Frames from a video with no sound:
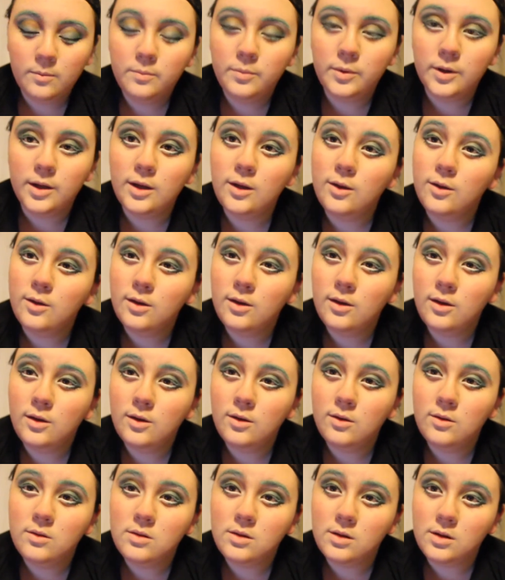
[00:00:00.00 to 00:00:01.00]
But you can
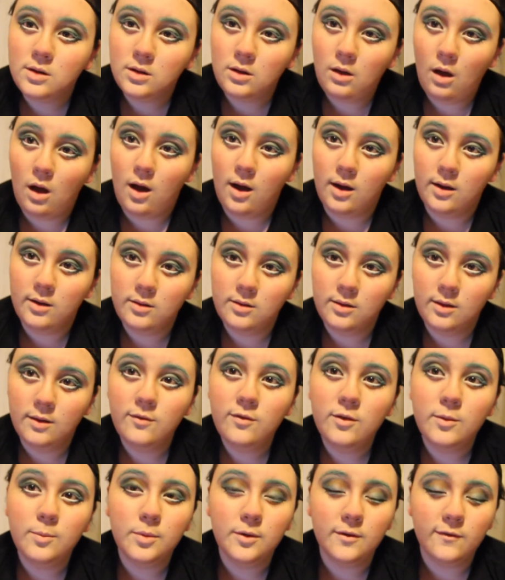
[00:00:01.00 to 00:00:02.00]
use a gloss
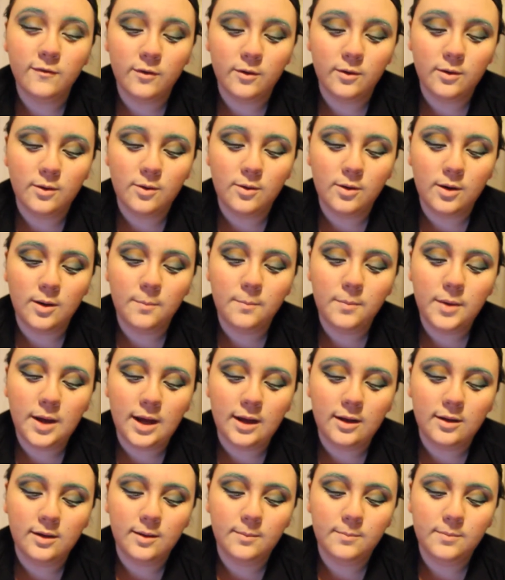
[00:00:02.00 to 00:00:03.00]
if you prefer, or a
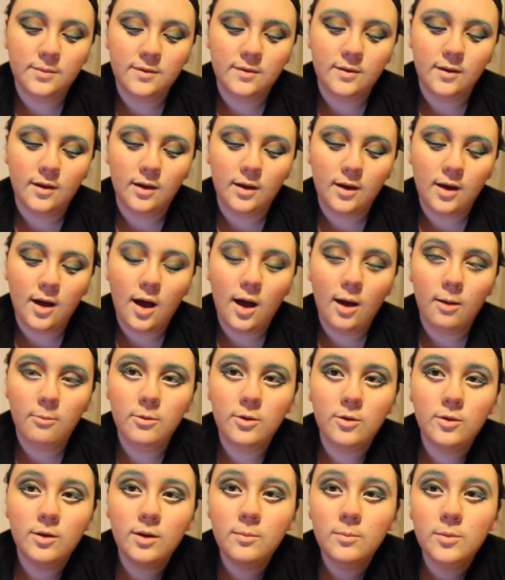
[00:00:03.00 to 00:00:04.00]
pink lipstick.
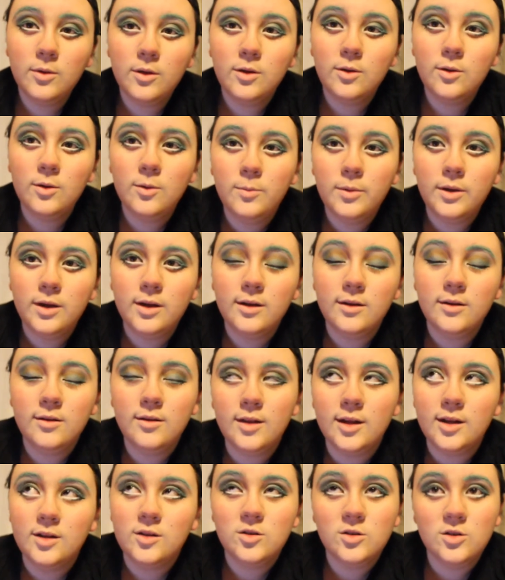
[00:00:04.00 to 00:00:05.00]
I'm doing blue
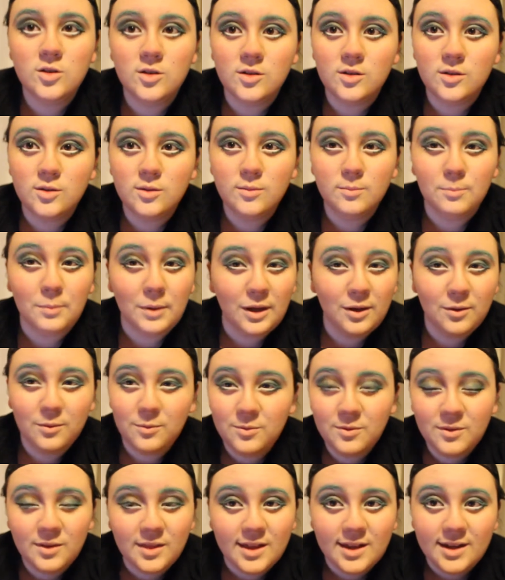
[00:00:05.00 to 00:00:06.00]
because that's just
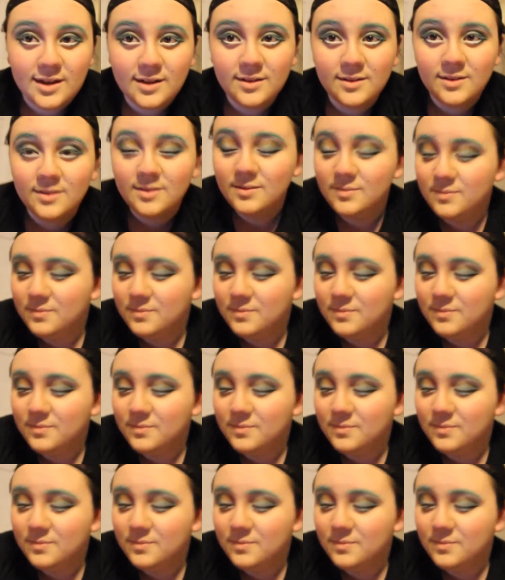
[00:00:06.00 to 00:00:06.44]
Miku's thing.